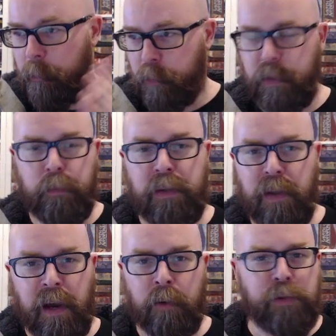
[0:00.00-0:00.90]
put them in
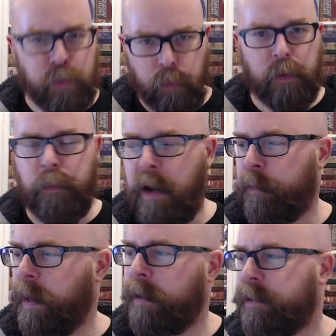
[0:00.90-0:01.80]
there, sort them out
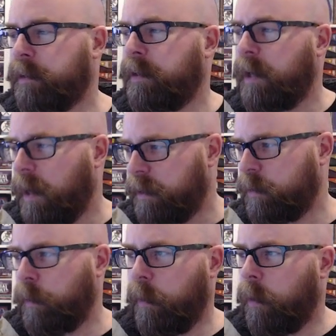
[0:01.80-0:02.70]
nicely
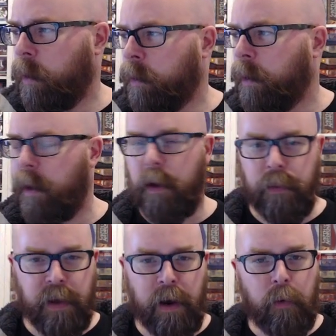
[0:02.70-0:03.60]
so they're all
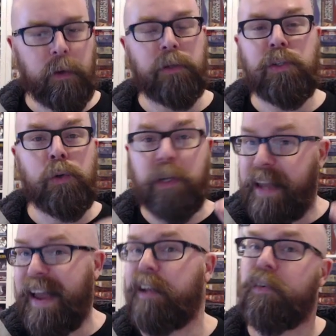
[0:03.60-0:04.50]
there, because you
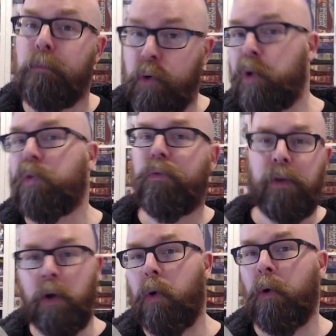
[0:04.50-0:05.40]
can't move
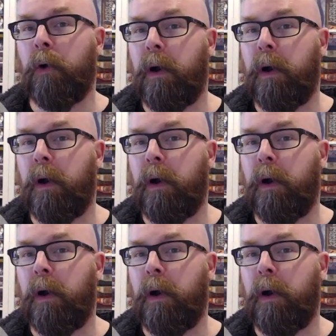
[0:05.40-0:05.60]
your